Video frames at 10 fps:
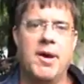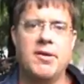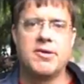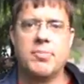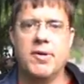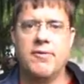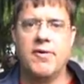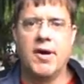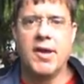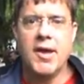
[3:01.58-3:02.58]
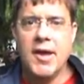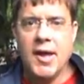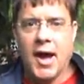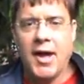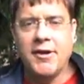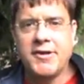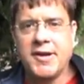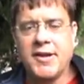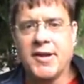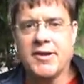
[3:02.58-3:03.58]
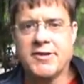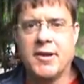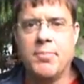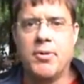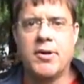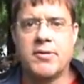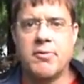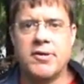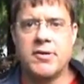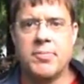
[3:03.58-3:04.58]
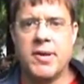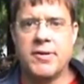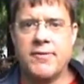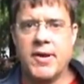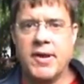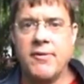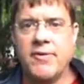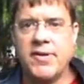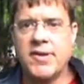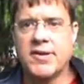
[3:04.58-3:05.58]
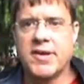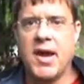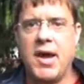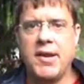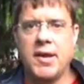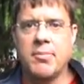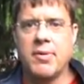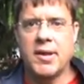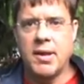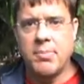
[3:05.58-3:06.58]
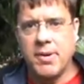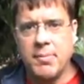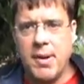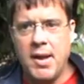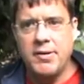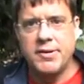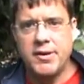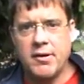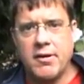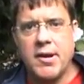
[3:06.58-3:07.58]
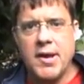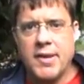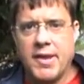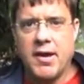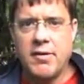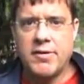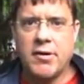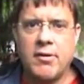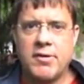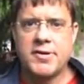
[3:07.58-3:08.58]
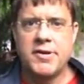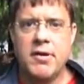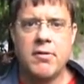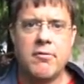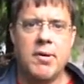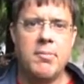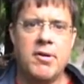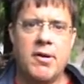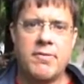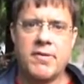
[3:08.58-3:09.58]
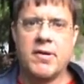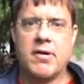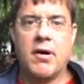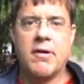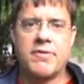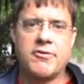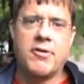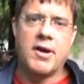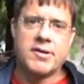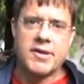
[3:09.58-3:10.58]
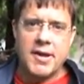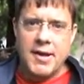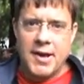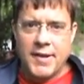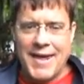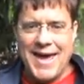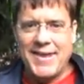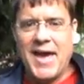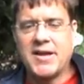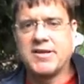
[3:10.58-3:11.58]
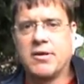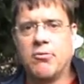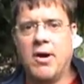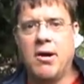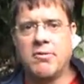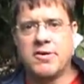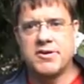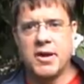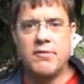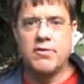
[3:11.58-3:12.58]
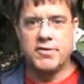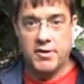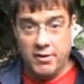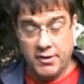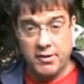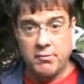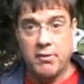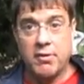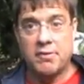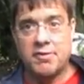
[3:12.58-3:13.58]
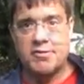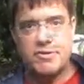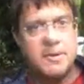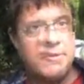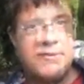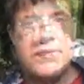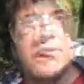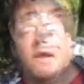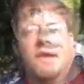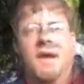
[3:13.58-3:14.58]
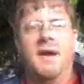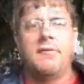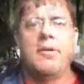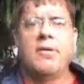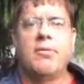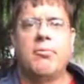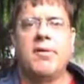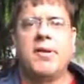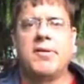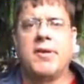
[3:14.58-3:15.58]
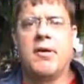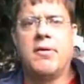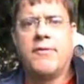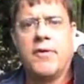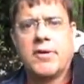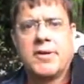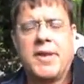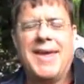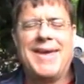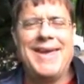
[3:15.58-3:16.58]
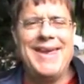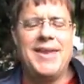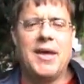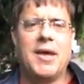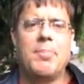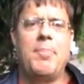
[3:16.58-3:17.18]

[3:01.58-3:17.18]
in the mountains, believe it or not. I understand, like in some parts of western Pennsylvania, even in this county, up like up in the mountains there, they had all the snow equipment off off the trucks. they had to actually go out with shovels onto the road off the shovels. signing out. I wanted to tell you folks, take heed.